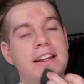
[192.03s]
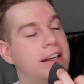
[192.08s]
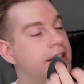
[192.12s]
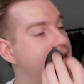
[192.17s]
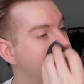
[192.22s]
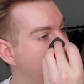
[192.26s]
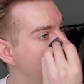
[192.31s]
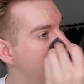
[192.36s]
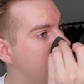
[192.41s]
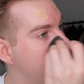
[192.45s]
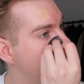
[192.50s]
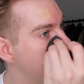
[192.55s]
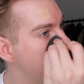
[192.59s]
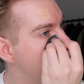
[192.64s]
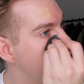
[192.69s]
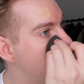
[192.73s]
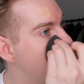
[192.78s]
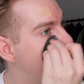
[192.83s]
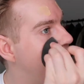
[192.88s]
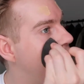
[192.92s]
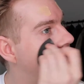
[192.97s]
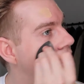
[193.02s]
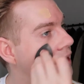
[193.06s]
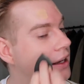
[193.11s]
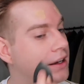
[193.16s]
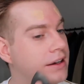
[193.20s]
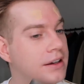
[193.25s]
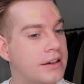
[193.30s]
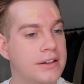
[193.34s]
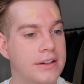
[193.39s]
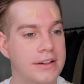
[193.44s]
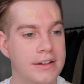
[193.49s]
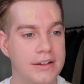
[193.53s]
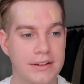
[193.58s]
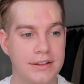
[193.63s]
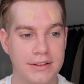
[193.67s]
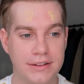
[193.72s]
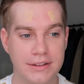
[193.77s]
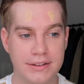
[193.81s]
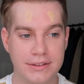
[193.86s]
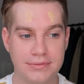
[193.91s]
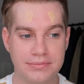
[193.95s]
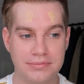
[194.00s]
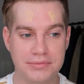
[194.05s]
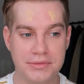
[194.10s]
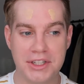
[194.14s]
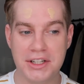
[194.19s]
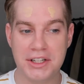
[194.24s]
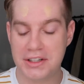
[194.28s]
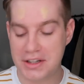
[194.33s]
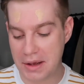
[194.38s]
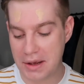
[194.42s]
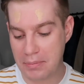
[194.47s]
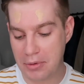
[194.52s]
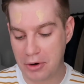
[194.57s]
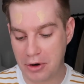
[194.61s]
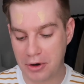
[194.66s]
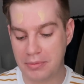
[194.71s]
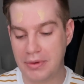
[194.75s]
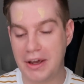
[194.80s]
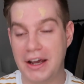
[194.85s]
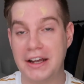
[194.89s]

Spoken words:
Exams really did a number on me.